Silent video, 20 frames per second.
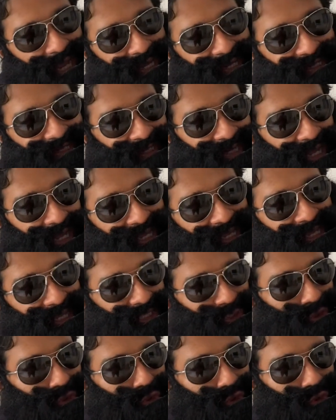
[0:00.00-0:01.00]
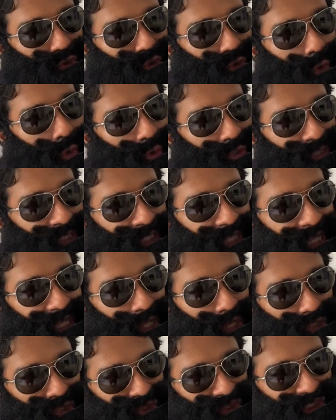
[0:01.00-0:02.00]
I try and sow
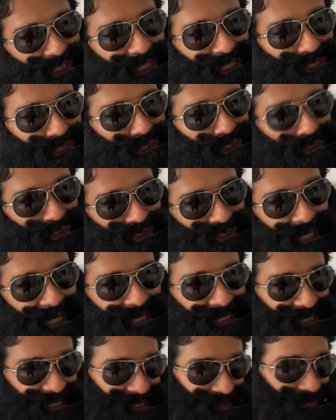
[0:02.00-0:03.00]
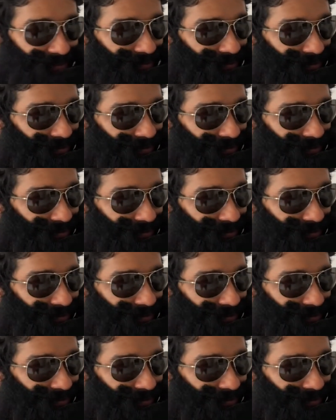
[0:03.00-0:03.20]
chaos in society.